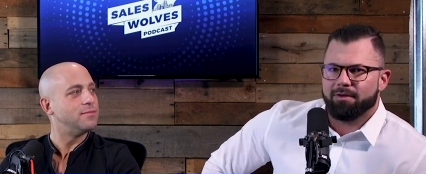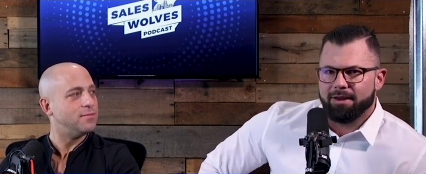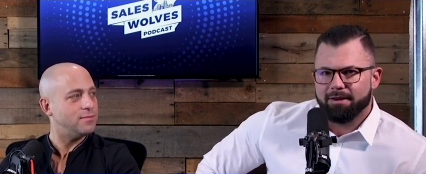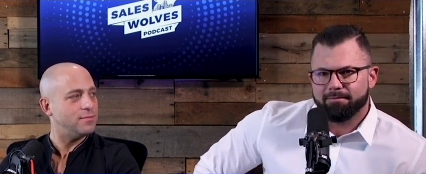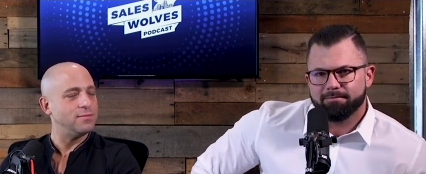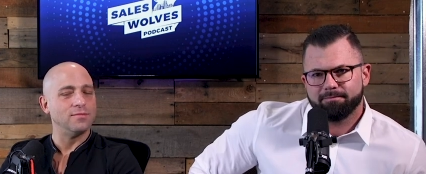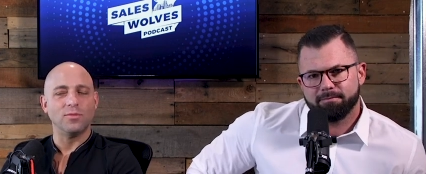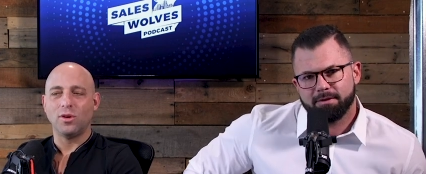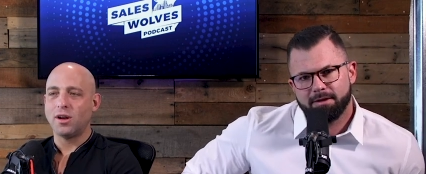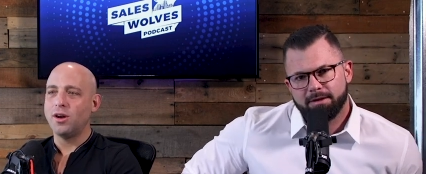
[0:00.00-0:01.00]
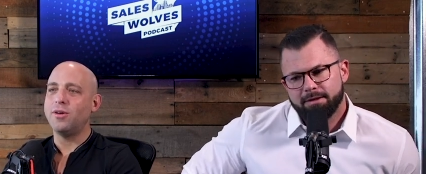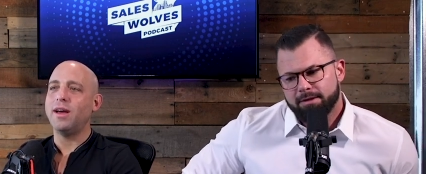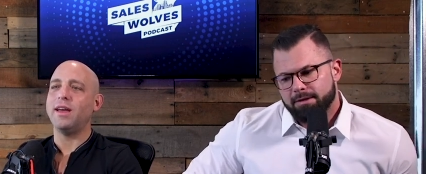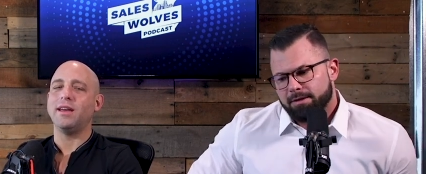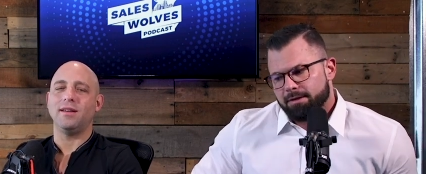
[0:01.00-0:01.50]
Speaker 1: of hate.
Speaker 2: one oh
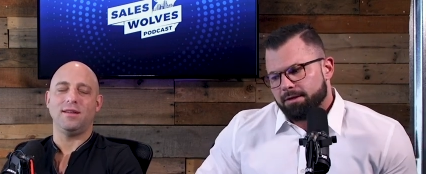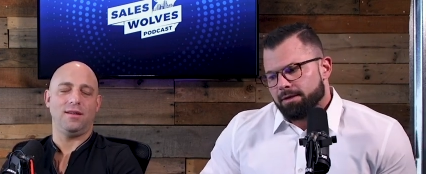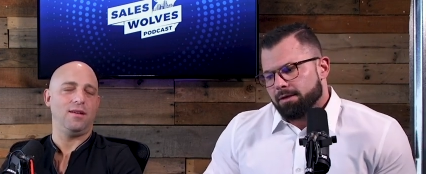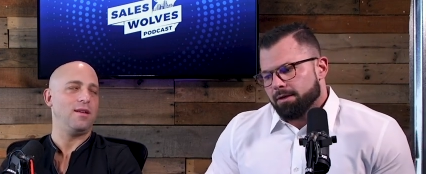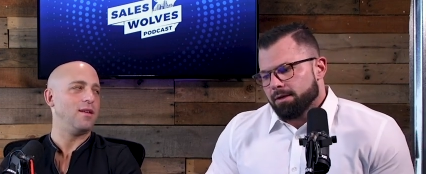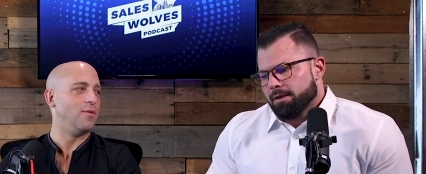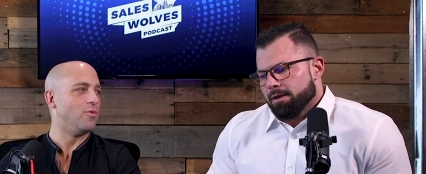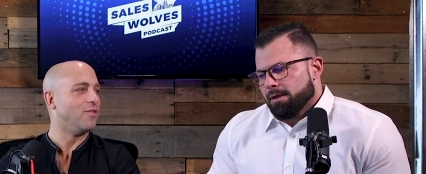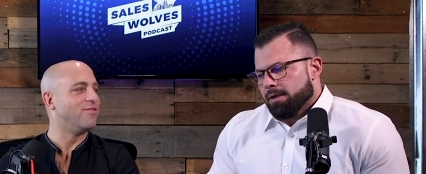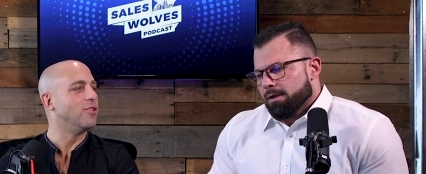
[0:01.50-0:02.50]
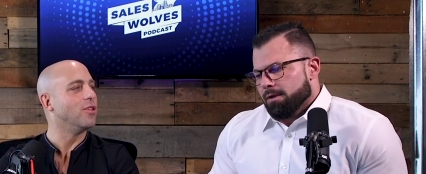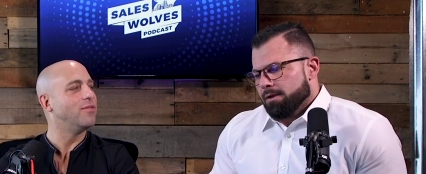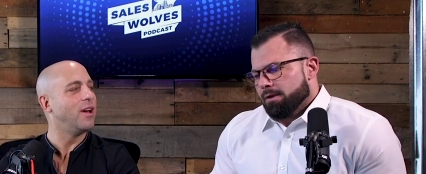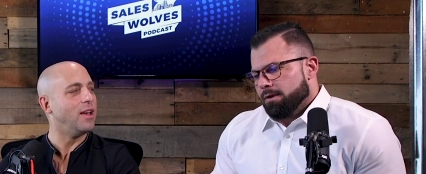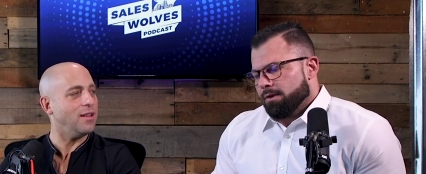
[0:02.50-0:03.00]
eight and we're full
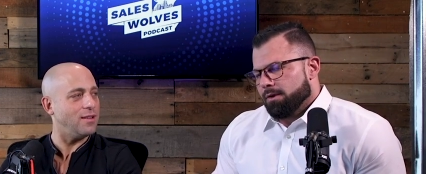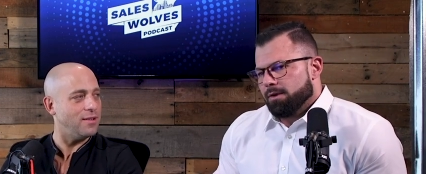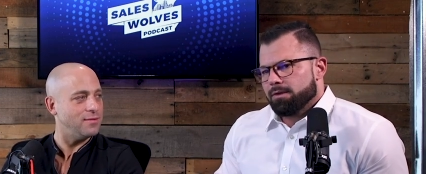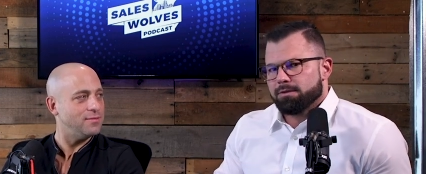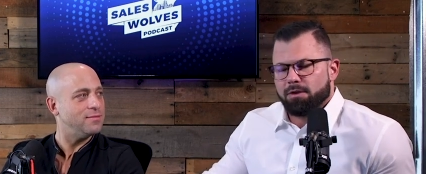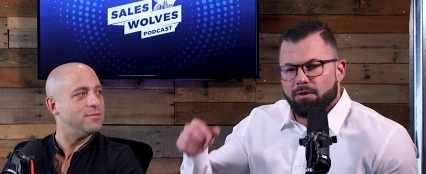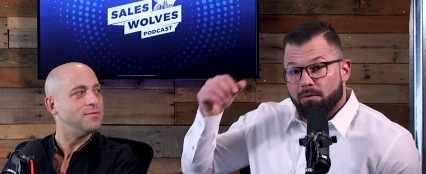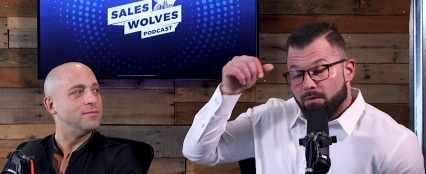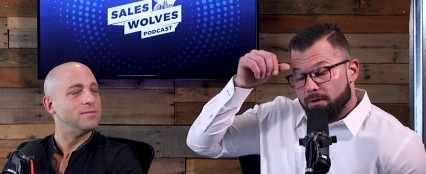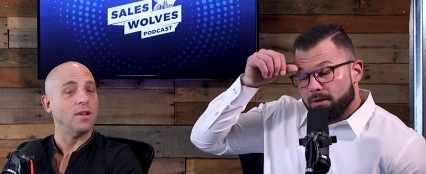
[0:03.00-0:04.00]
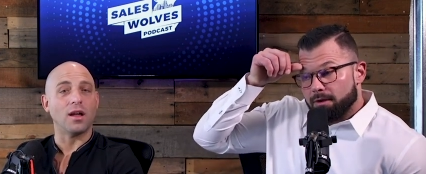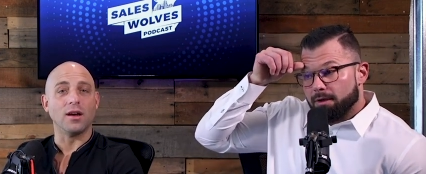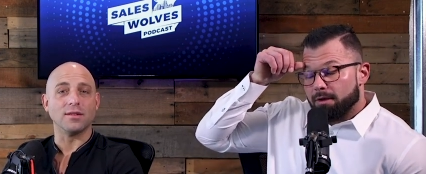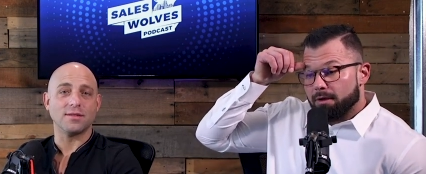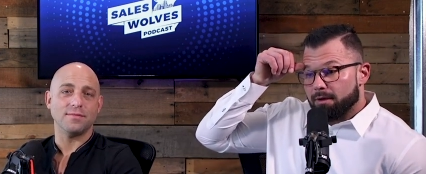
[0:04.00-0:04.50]
of hate.
Speaker 1: So not
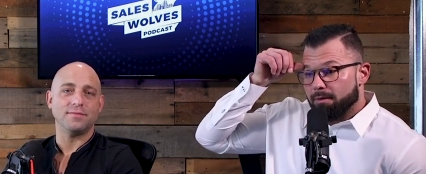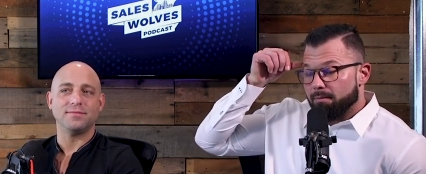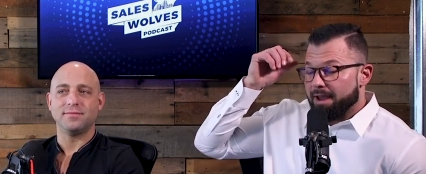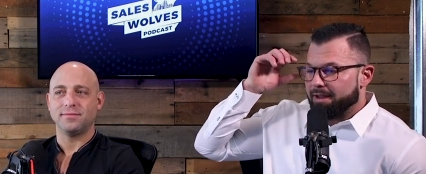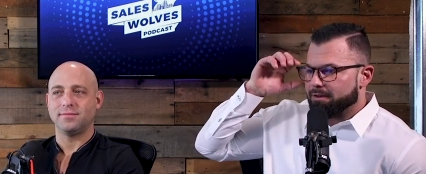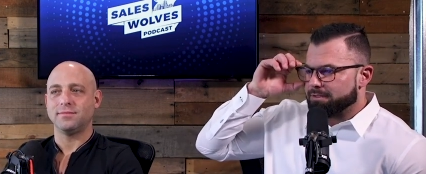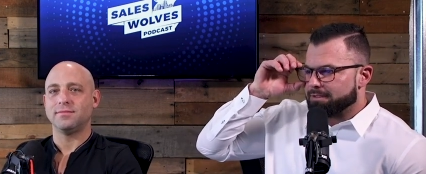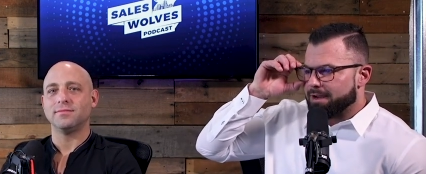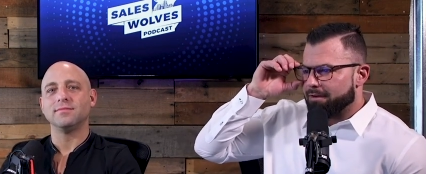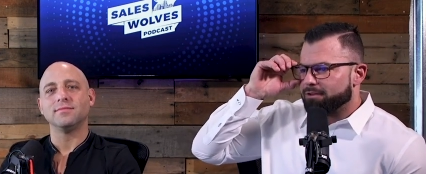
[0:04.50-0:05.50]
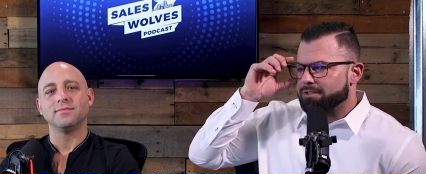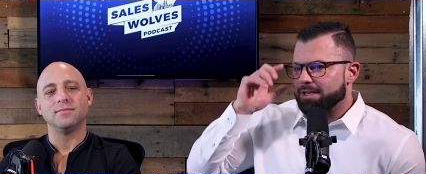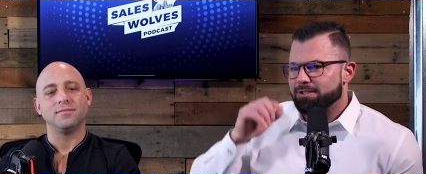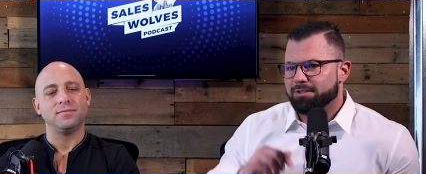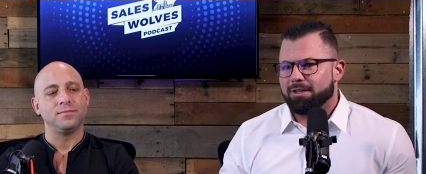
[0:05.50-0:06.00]
us. Man, there's this
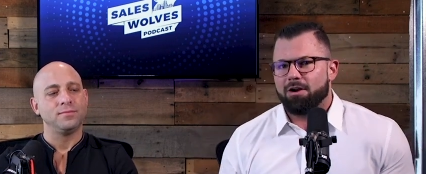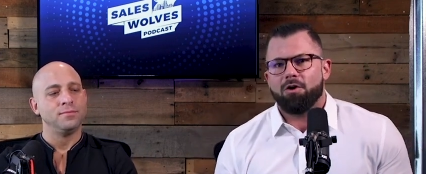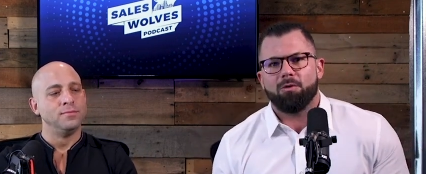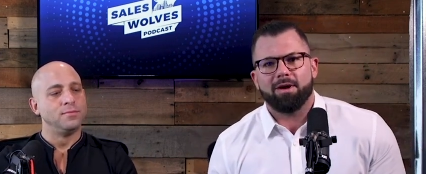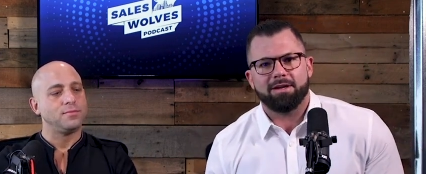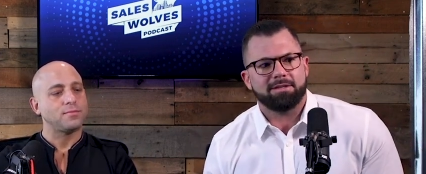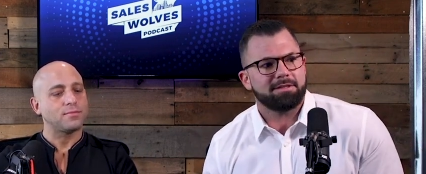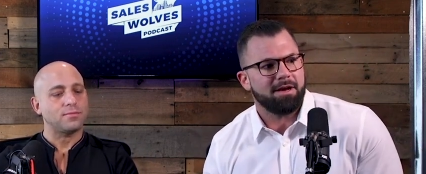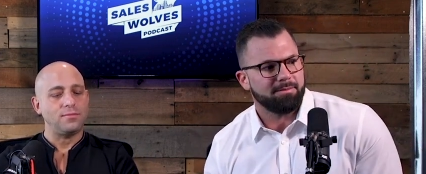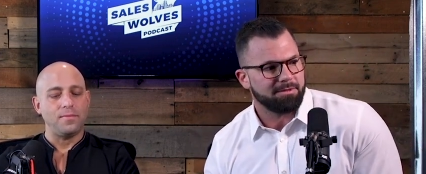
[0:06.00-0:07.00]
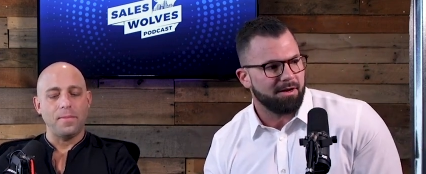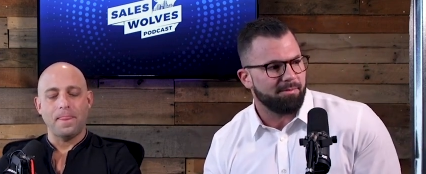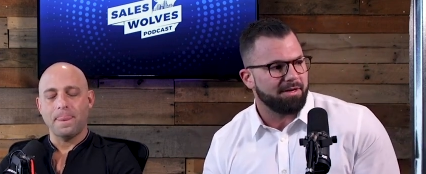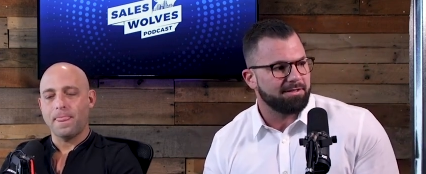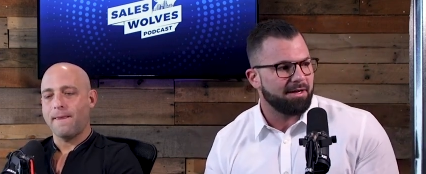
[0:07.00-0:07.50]
conversation that always comes
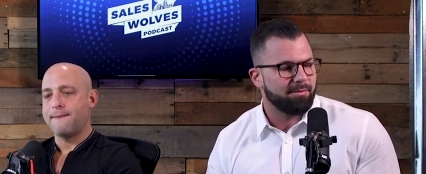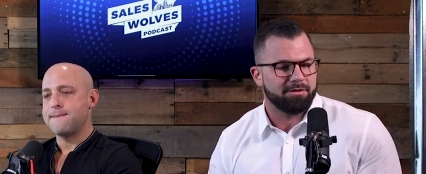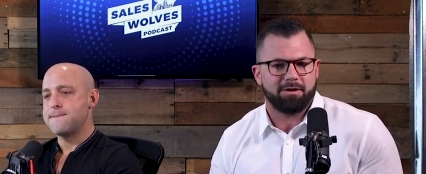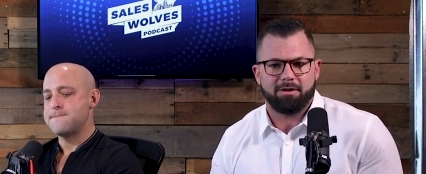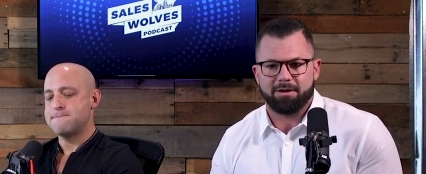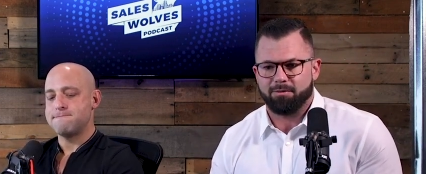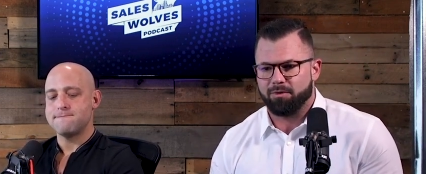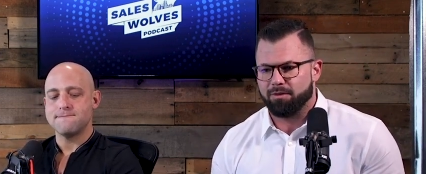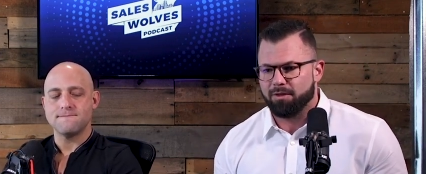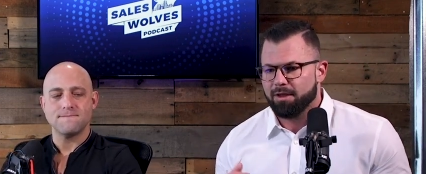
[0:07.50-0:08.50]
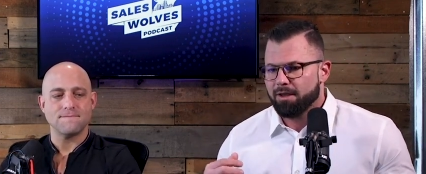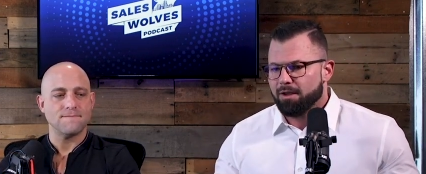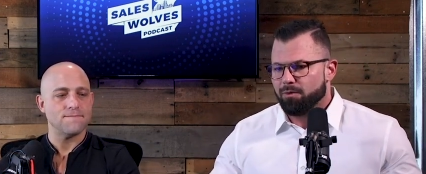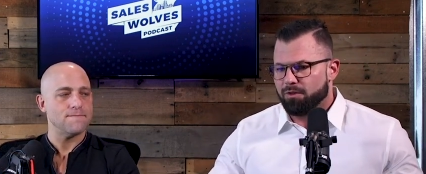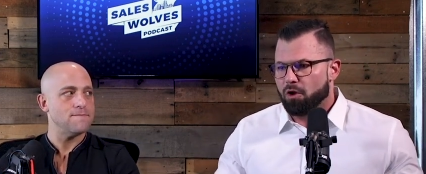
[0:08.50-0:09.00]
up anytime you're talking with
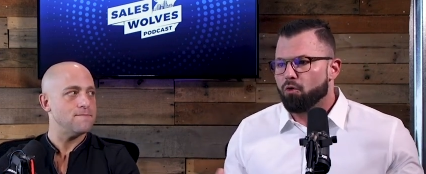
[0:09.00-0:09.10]
with a